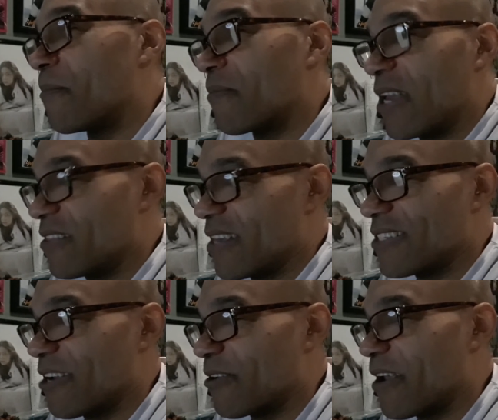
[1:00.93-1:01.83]
And they
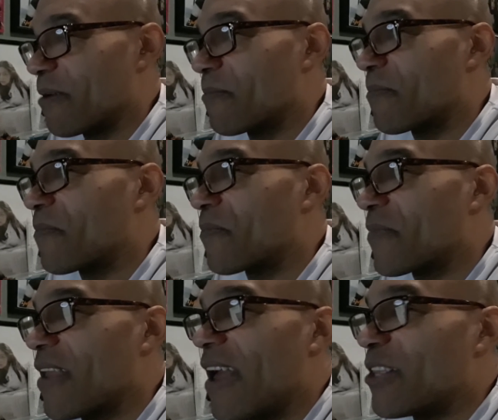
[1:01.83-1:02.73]
say her name.
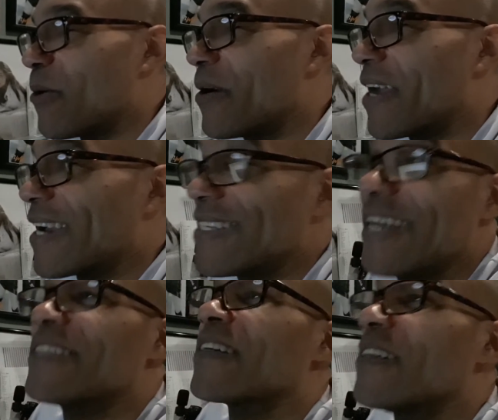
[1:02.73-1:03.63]
The only thing I can say
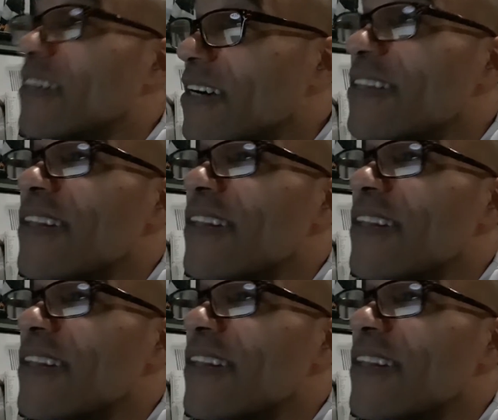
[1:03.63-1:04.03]
is good